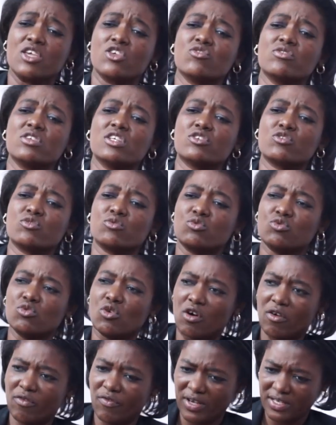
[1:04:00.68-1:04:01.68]
you need to do
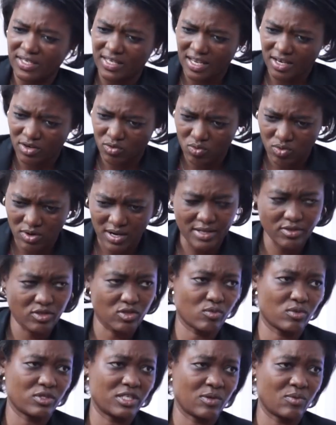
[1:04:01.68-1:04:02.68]
oversight ku
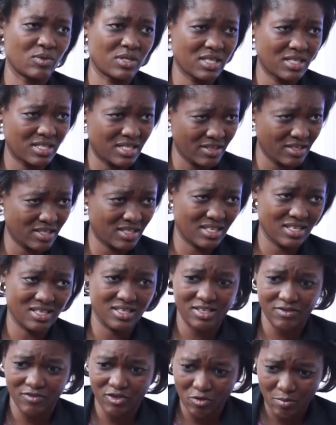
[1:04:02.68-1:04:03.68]
cancel kujabuti
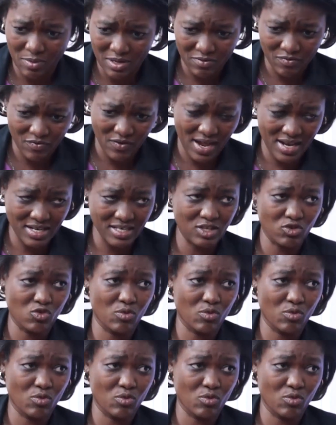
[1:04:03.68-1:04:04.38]
district development fund